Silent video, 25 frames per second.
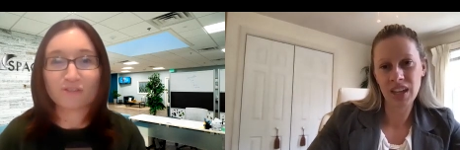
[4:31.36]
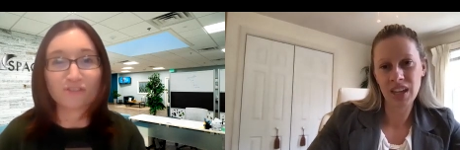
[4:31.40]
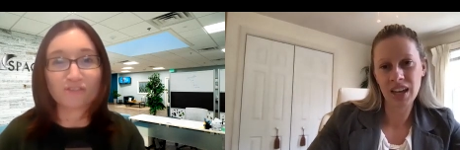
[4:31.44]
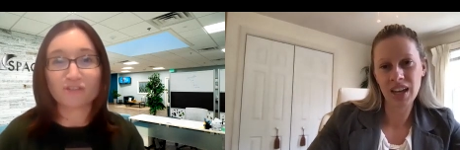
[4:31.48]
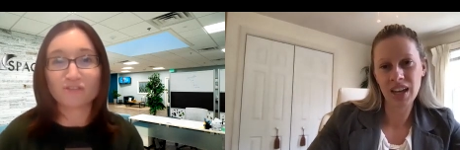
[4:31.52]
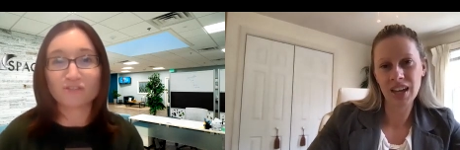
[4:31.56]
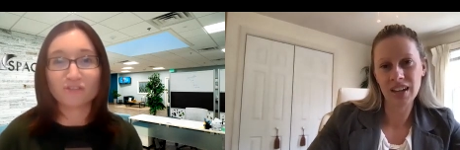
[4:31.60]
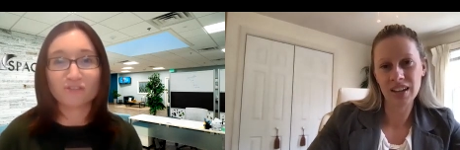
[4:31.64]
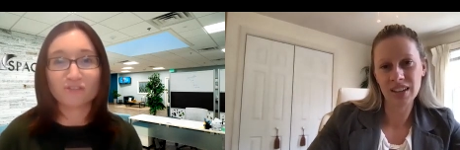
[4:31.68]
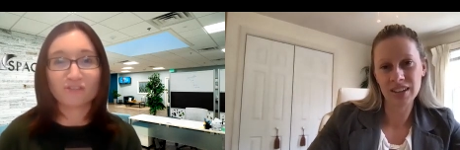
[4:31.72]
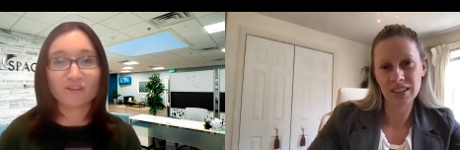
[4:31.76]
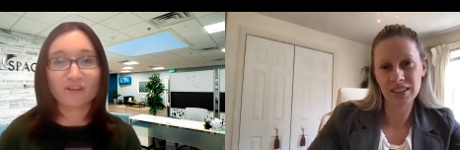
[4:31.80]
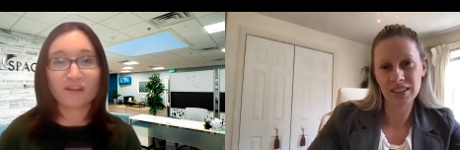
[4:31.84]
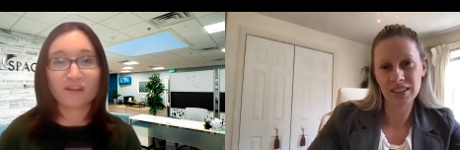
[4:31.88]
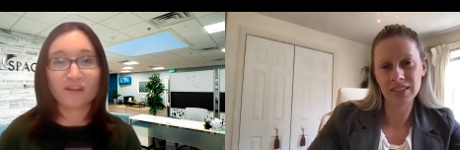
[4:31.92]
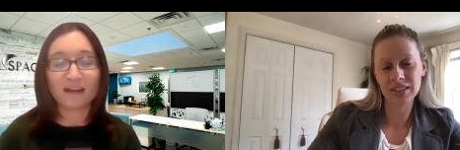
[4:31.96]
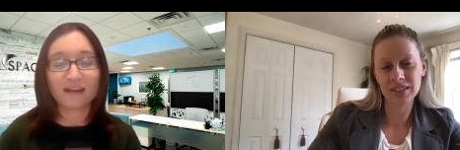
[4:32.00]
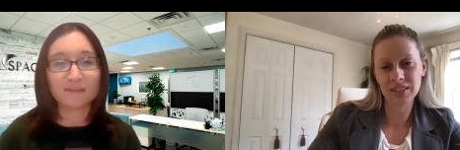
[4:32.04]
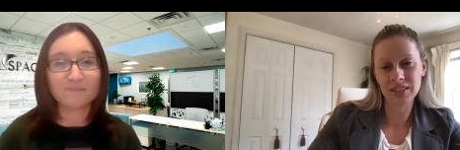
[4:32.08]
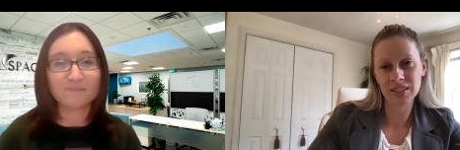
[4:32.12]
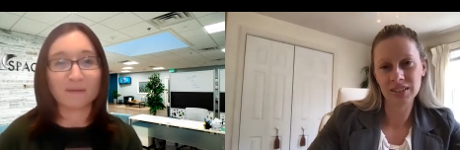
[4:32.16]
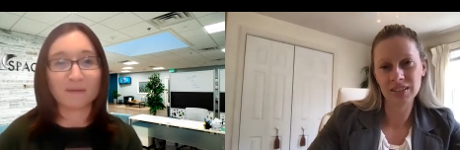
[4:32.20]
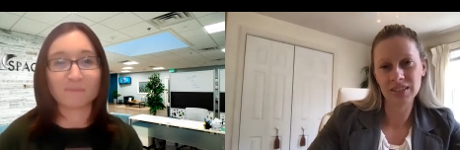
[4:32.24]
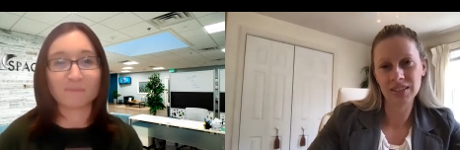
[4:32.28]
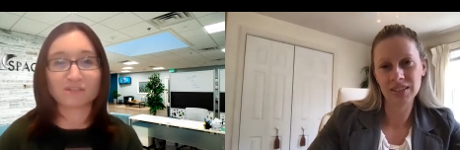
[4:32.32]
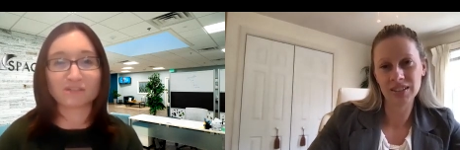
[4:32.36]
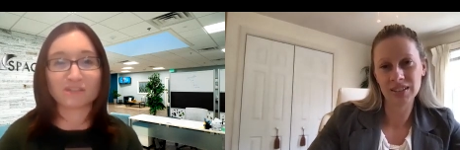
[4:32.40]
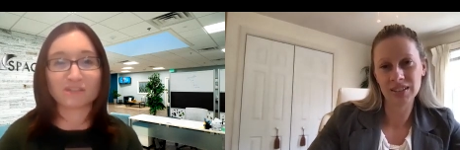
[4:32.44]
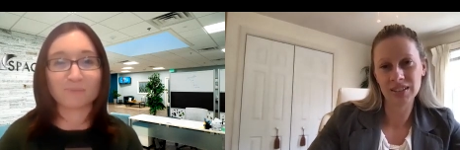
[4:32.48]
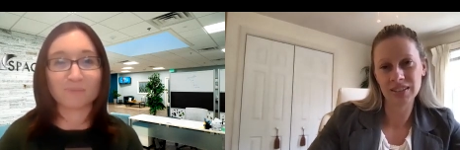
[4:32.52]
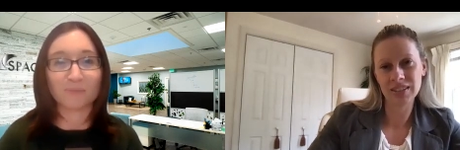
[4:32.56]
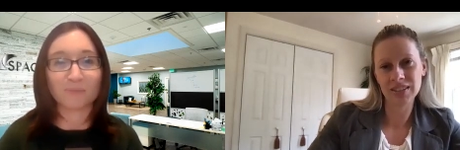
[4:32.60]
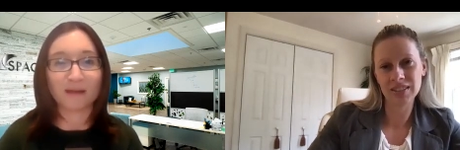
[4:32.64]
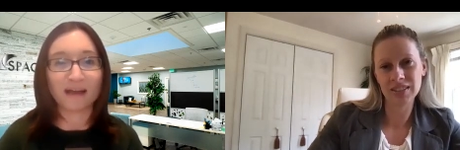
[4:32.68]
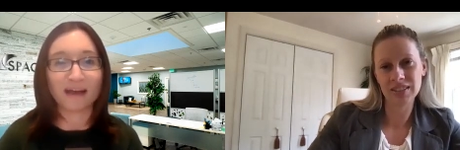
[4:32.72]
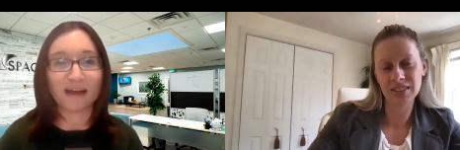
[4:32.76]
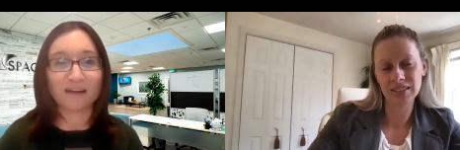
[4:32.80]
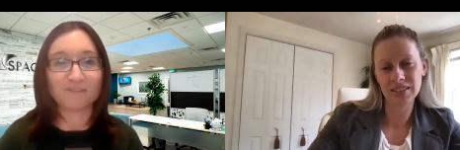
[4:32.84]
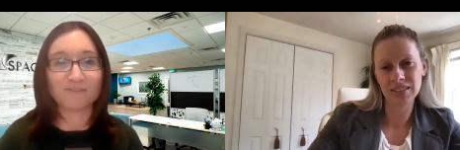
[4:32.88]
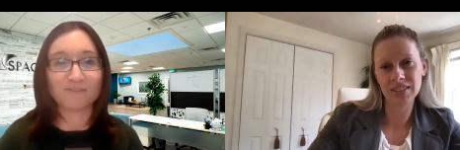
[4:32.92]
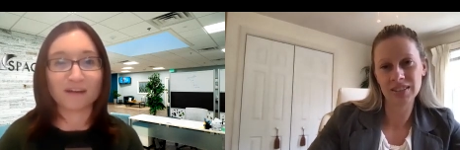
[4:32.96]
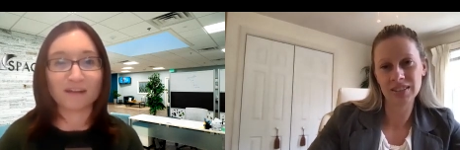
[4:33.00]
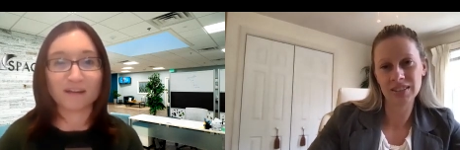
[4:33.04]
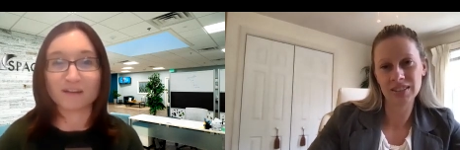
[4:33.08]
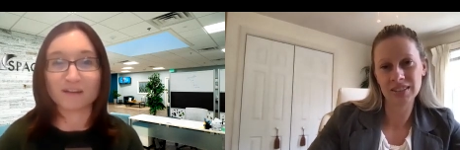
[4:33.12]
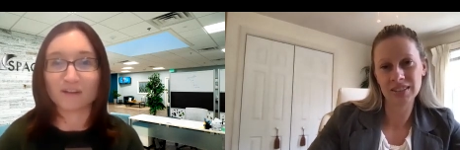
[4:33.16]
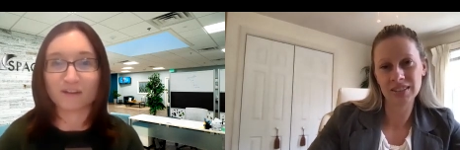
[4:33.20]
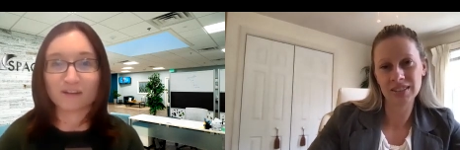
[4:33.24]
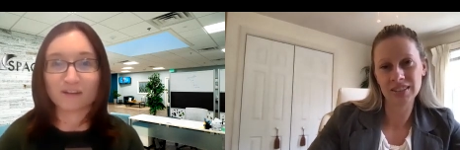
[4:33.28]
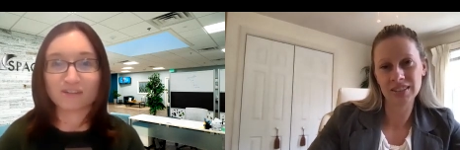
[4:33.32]
Speaker 1: just interested in any membership we have, I'd
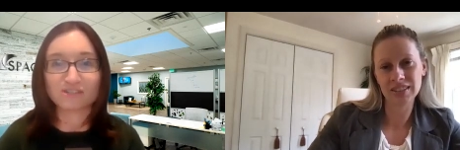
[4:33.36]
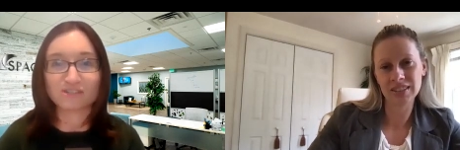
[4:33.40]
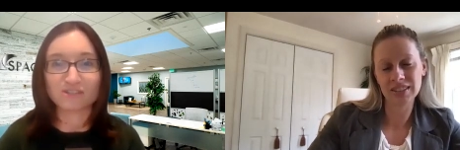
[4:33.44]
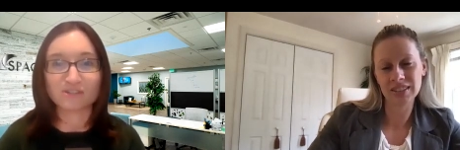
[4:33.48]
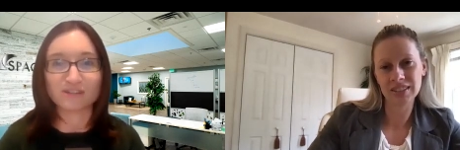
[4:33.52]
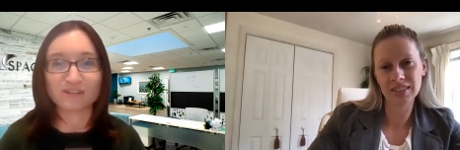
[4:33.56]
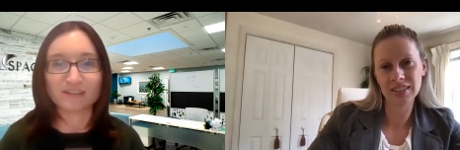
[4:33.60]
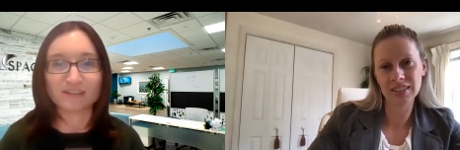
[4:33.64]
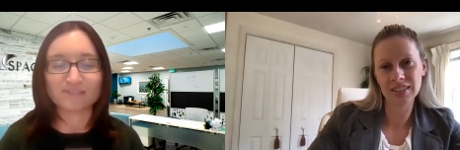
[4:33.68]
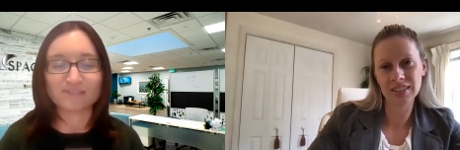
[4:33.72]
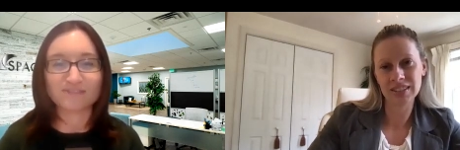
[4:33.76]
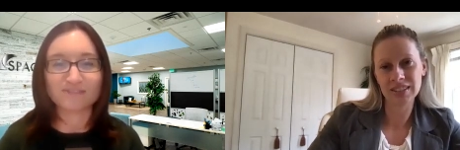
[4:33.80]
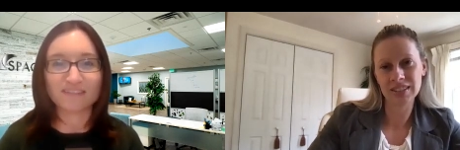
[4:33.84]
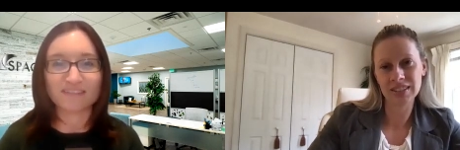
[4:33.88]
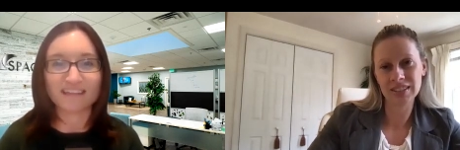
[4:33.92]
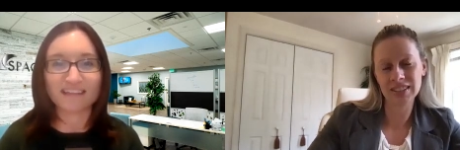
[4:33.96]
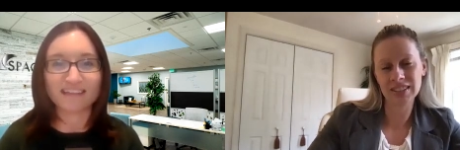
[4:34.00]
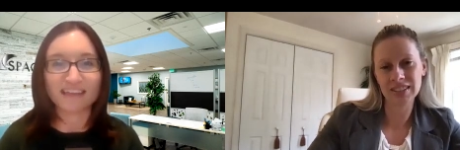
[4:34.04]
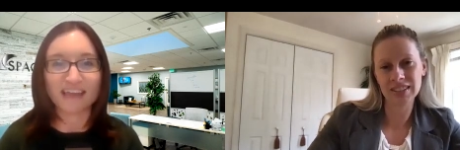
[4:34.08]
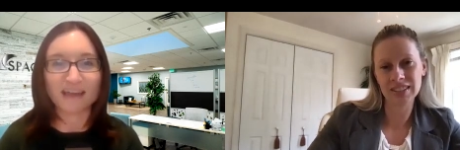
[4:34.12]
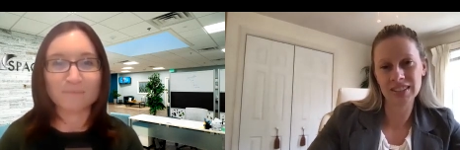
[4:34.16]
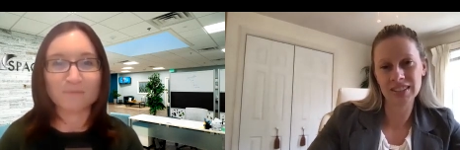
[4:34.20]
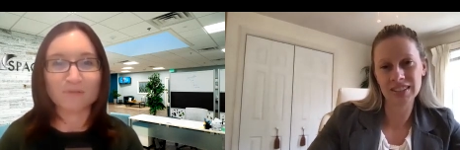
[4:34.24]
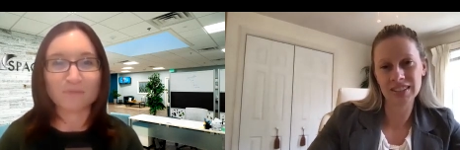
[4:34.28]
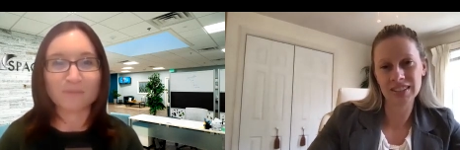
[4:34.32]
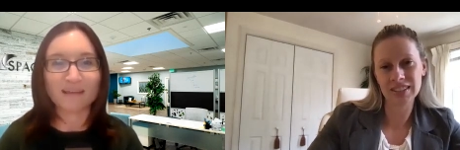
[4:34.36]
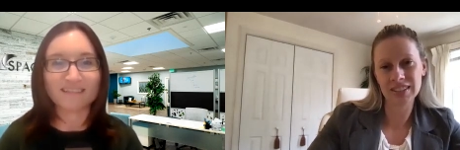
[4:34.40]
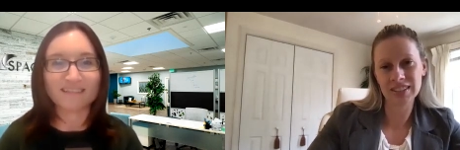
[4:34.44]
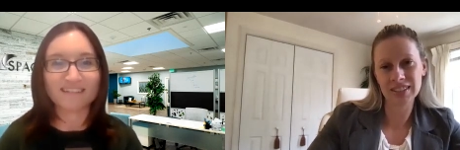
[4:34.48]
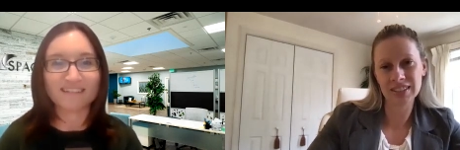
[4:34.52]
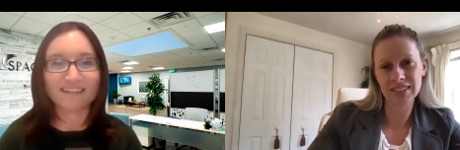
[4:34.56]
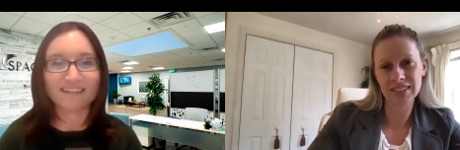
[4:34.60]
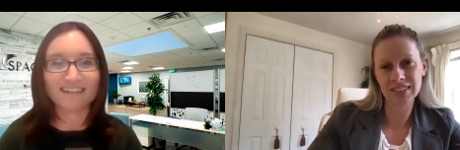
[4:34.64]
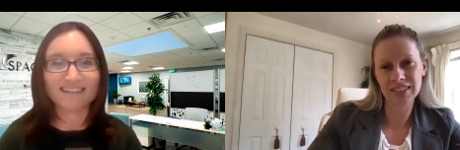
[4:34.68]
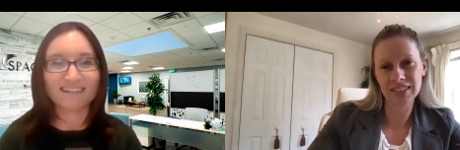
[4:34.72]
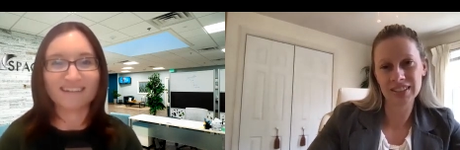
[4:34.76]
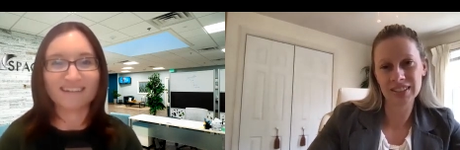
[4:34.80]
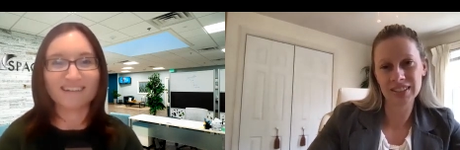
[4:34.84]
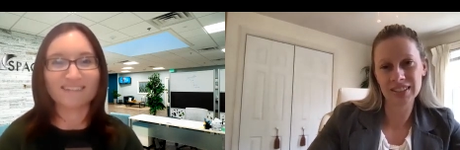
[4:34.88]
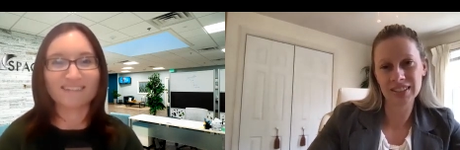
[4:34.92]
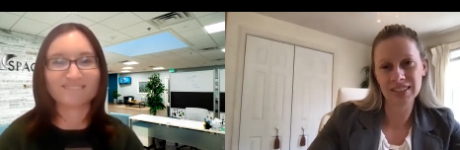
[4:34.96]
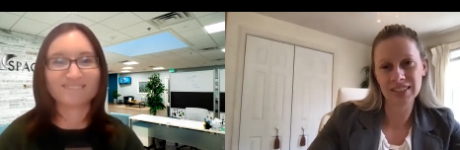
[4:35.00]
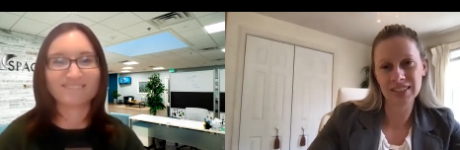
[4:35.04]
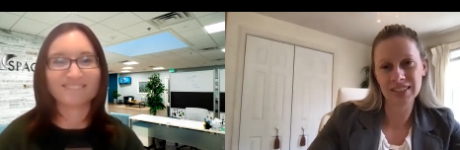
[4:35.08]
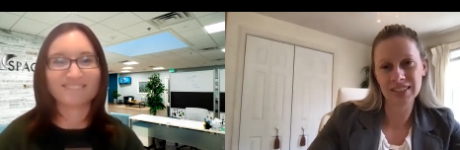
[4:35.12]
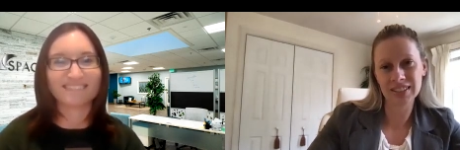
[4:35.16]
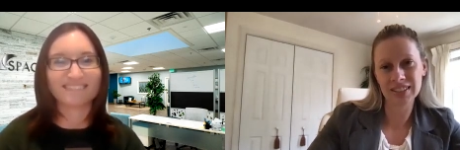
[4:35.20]
encourage you to visit capespace.com.